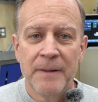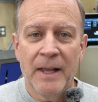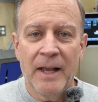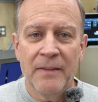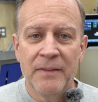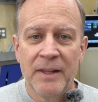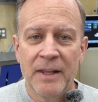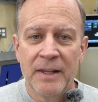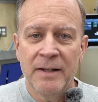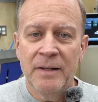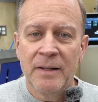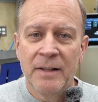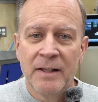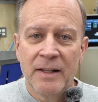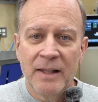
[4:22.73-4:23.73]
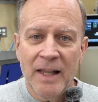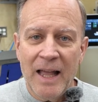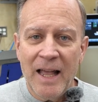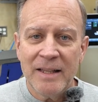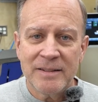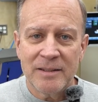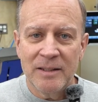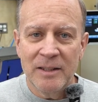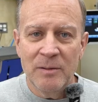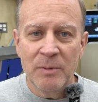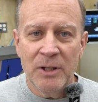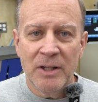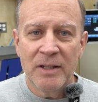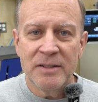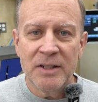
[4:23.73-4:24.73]
And then lastly,
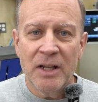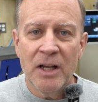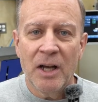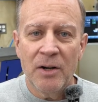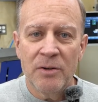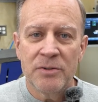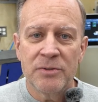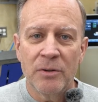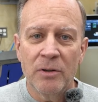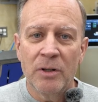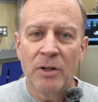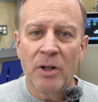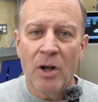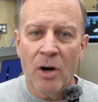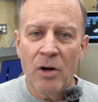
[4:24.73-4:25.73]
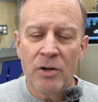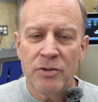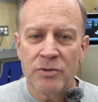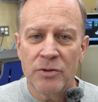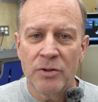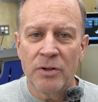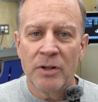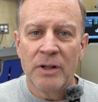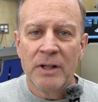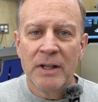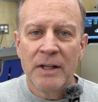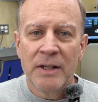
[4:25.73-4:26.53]
because the cutters are larger,